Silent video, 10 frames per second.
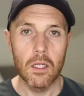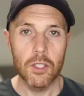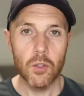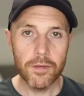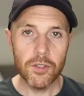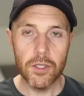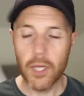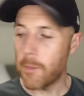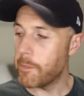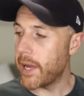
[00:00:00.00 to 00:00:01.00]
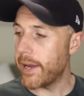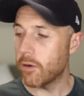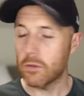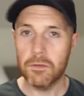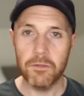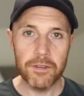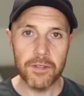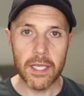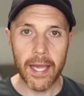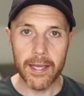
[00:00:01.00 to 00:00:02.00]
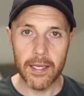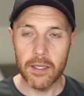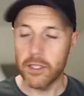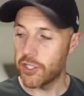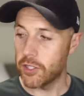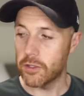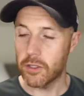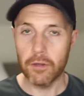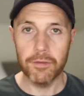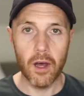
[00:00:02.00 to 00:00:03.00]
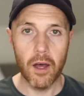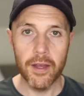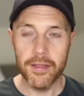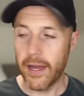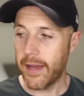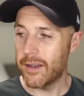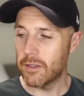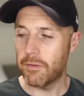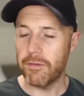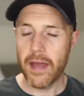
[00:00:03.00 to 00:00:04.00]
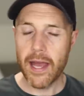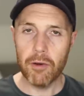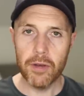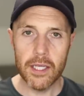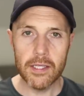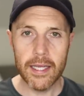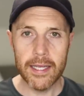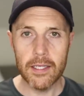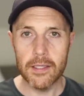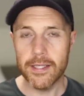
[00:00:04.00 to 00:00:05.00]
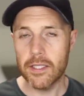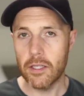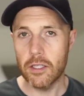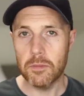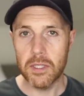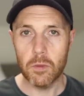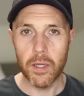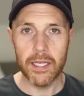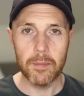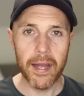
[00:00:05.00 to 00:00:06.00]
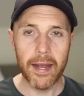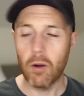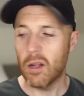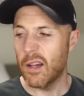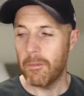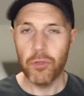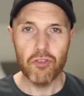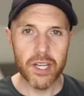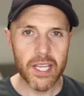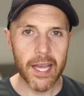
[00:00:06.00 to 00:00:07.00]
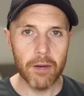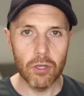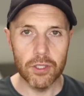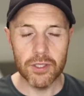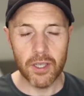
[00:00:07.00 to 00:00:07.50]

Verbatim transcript: So I've done about fifty K in this shoe so far, and that has varied in distance between about three K runs.